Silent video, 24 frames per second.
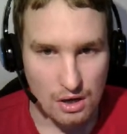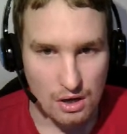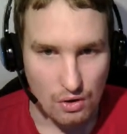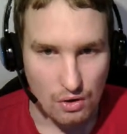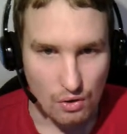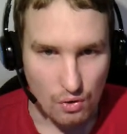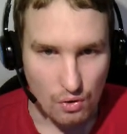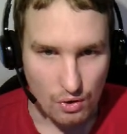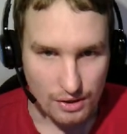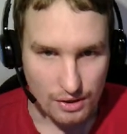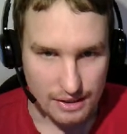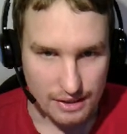
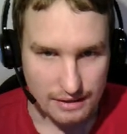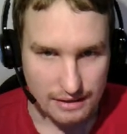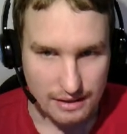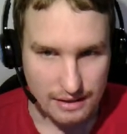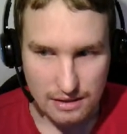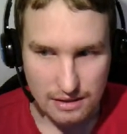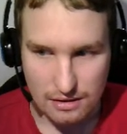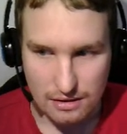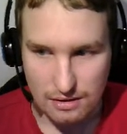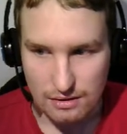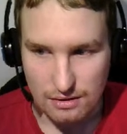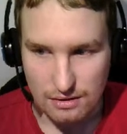or it
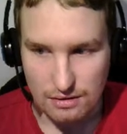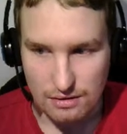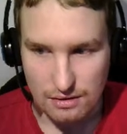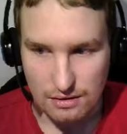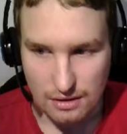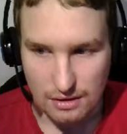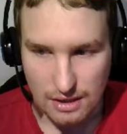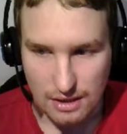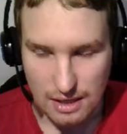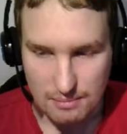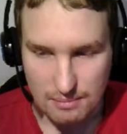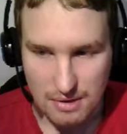didn't
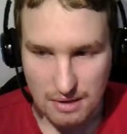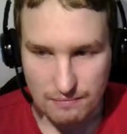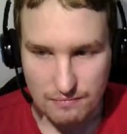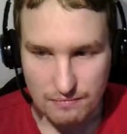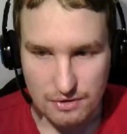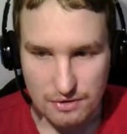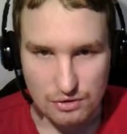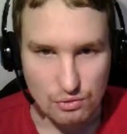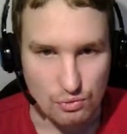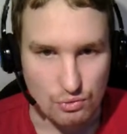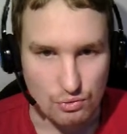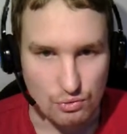come up
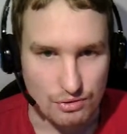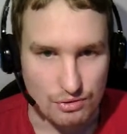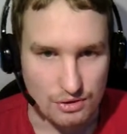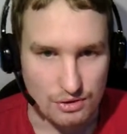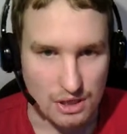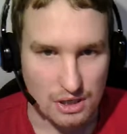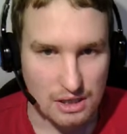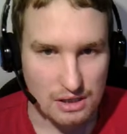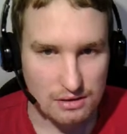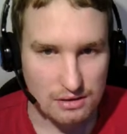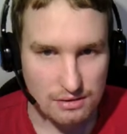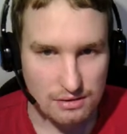with good
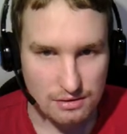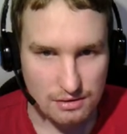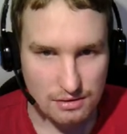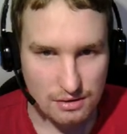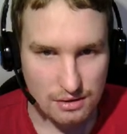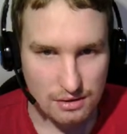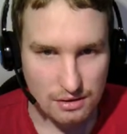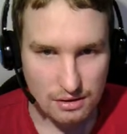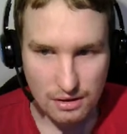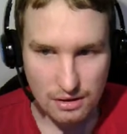results.